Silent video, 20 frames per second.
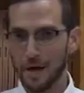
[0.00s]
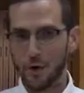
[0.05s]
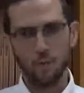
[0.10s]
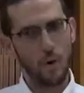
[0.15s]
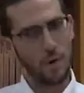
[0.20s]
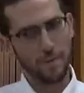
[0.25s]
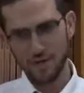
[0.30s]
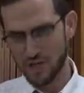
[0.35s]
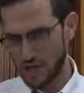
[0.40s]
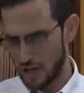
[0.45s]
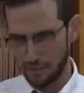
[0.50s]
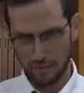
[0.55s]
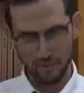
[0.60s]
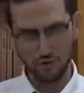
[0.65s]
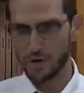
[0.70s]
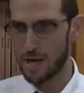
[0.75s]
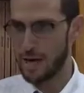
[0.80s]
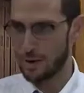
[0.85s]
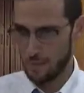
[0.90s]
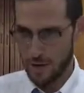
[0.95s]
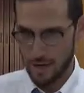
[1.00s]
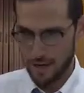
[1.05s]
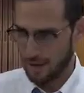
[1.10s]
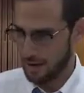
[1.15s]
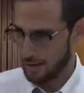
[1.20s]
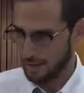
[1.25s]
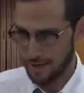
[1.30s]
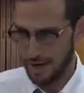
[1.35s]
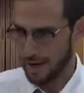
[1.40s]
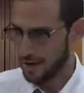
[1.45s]
Women generally do not want
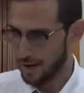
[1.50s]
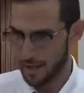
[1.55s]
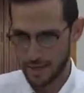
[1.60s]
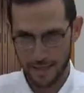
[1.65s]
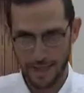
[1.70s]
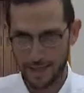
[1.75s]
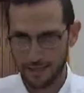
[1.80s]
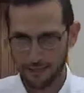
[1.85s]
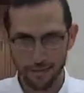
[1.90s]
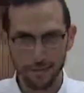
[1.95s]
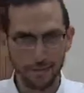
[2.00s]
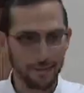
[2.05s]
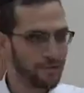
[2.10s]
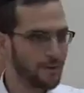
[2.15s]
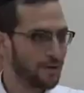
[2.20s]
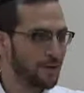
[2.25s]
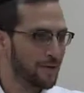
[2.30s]
to add on a candle.